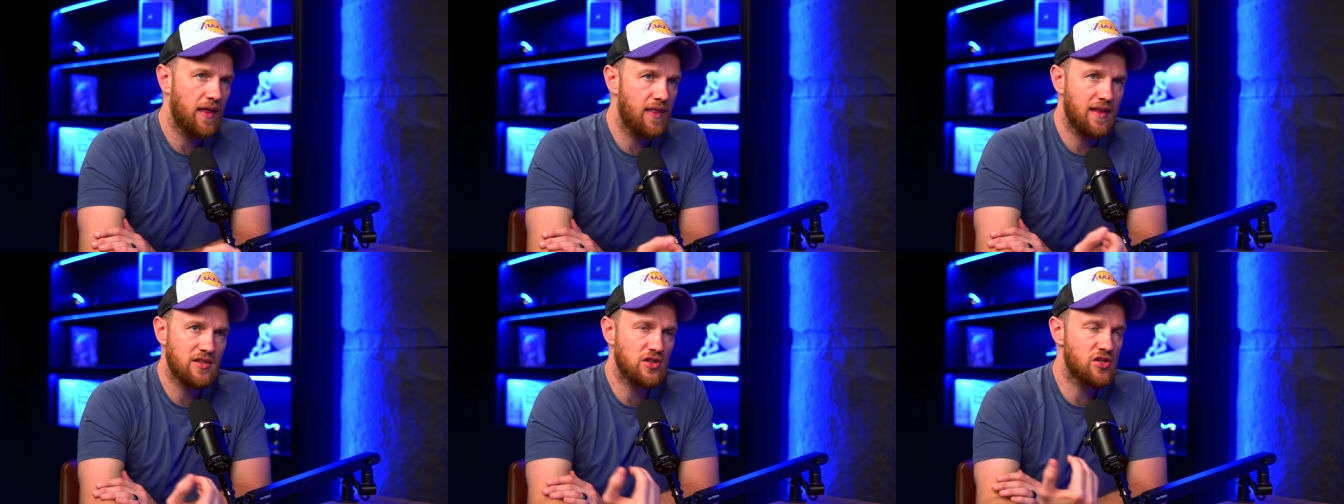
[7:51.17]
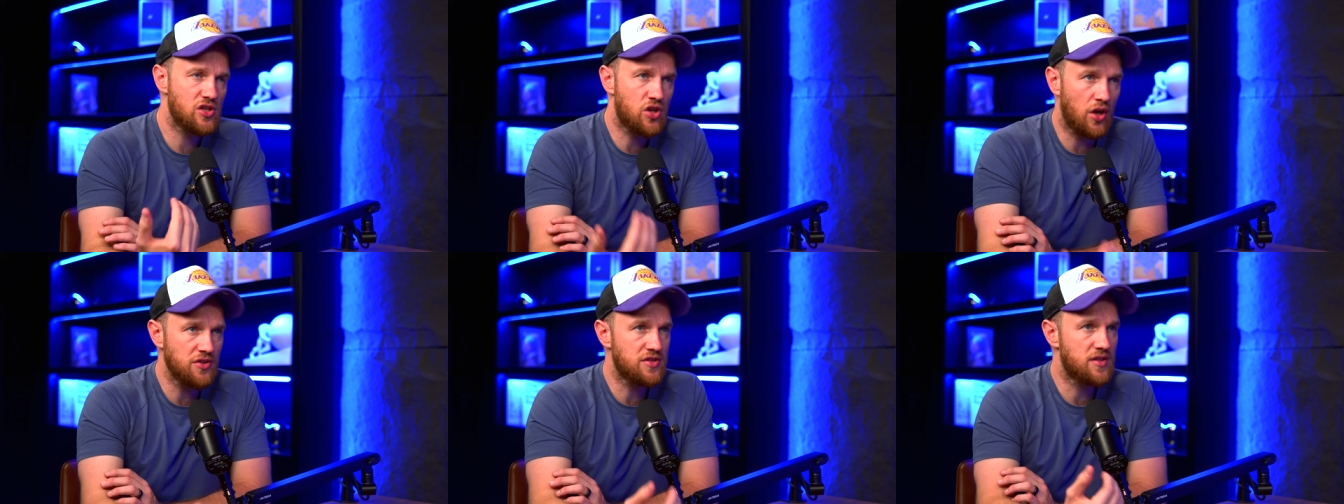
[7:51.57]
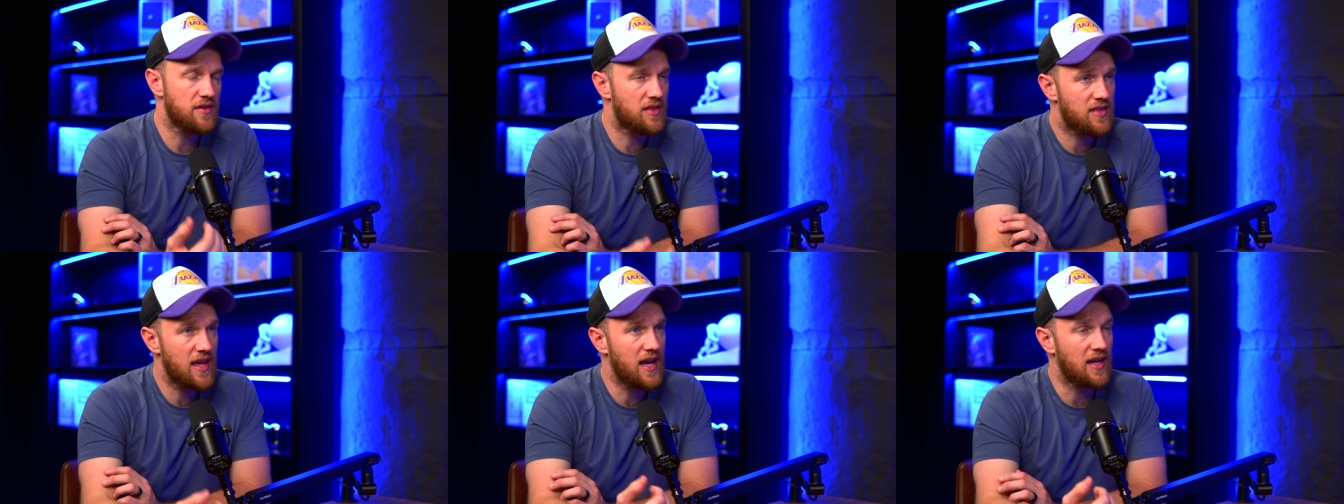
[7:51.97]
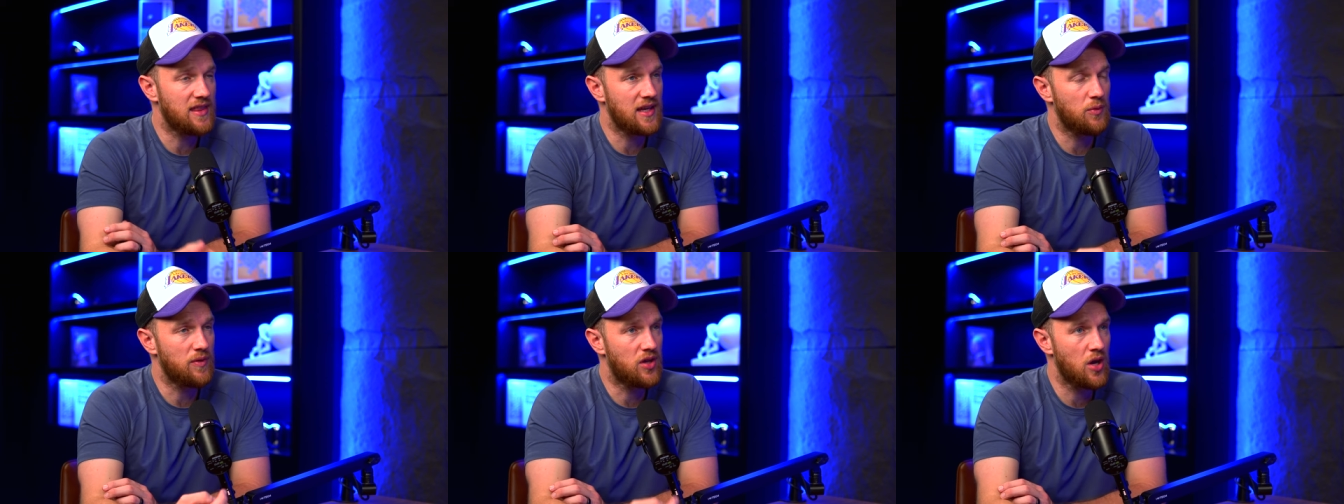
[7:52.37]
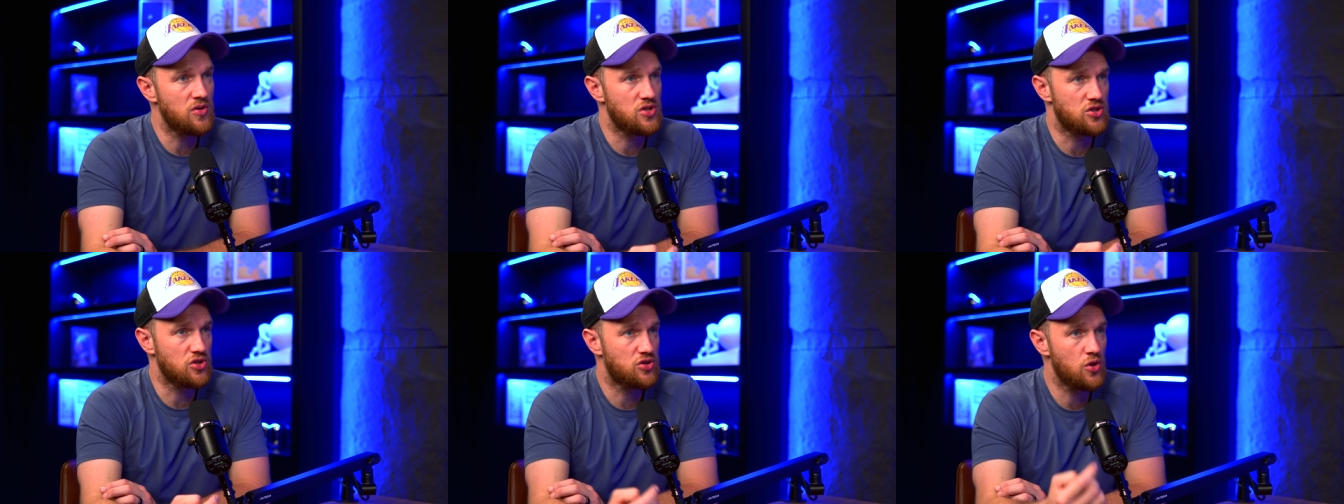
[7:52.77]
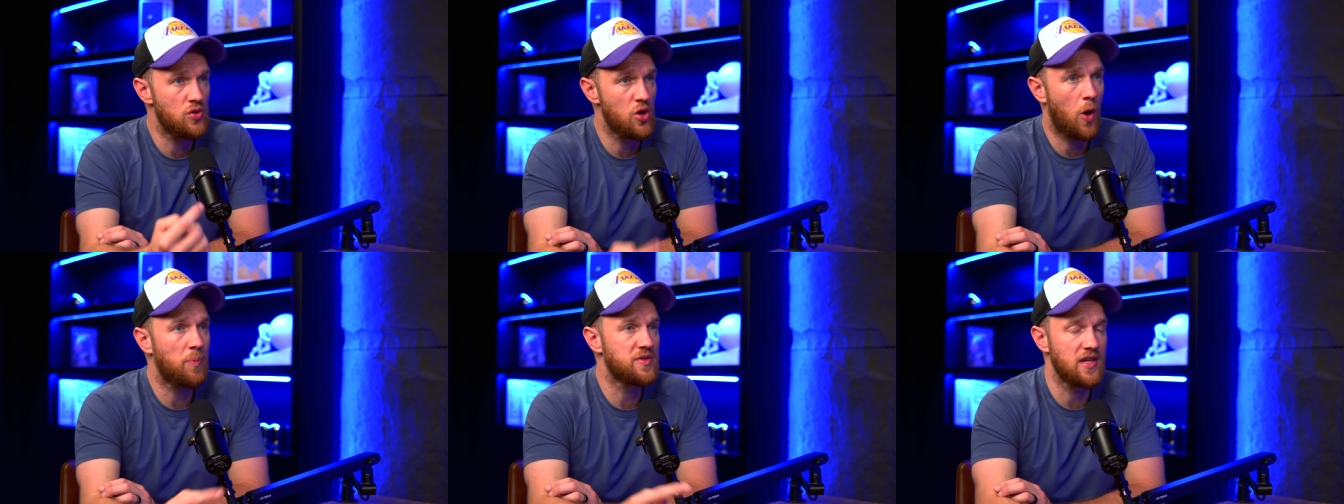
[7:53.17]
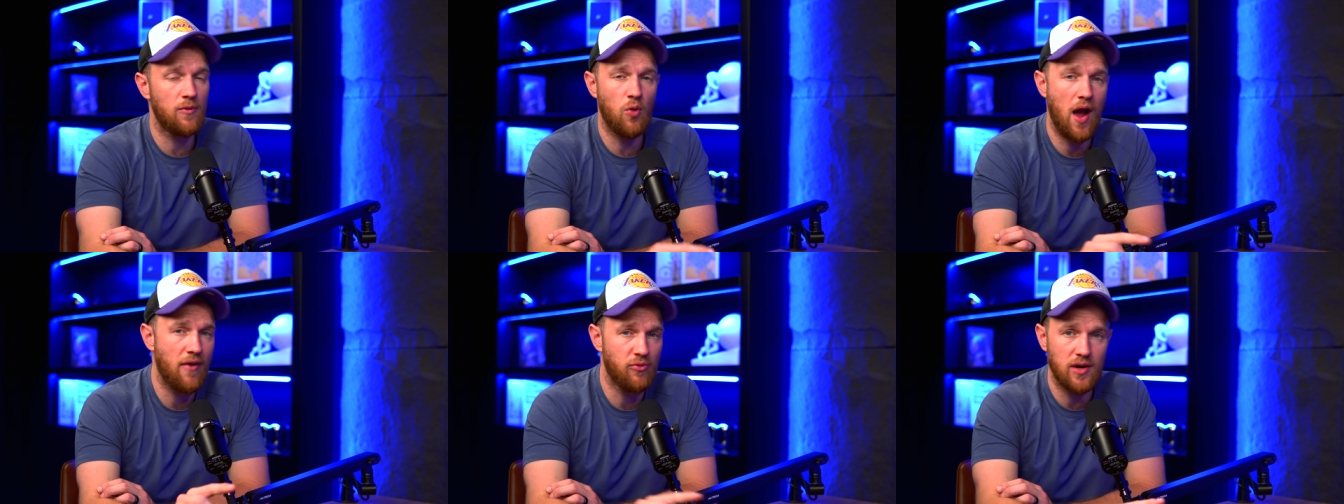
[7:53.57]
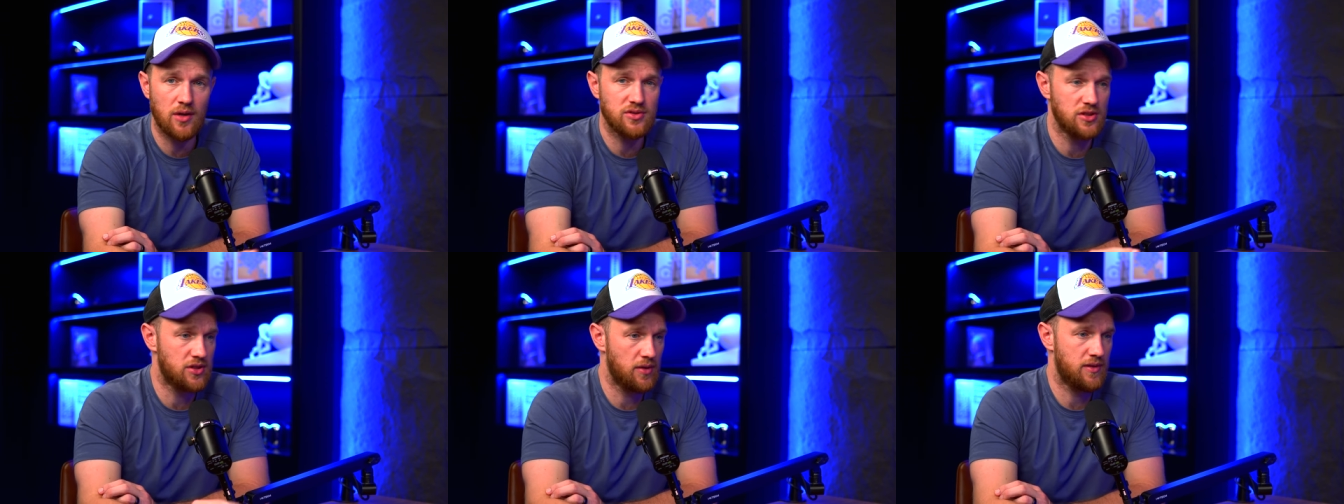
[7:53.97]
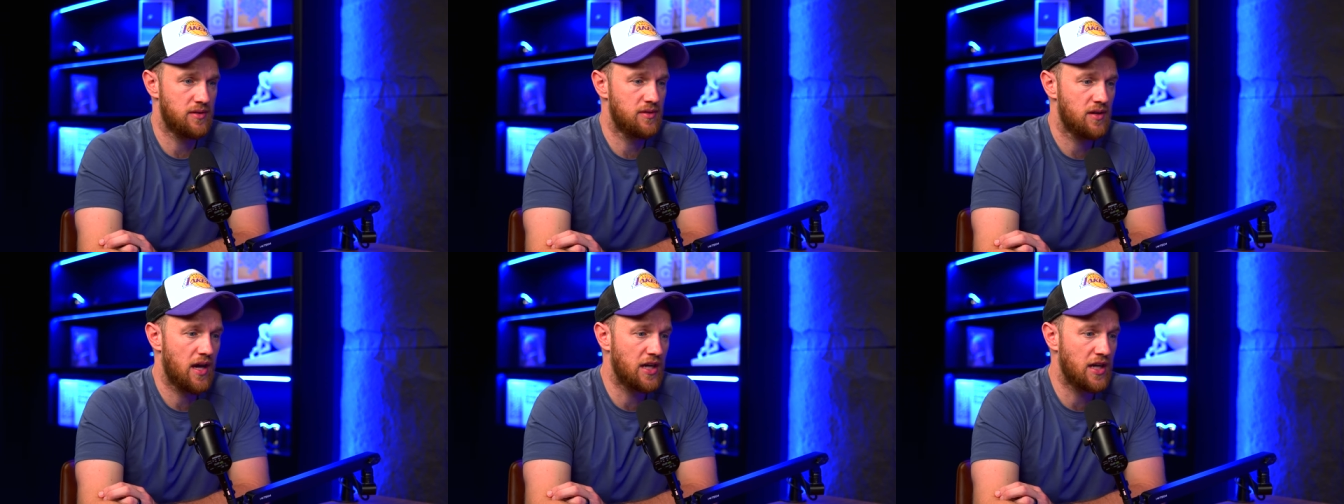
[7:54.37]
There's just this constant thing, I think, with coaches. Just do the opposite of what everyone else is doing.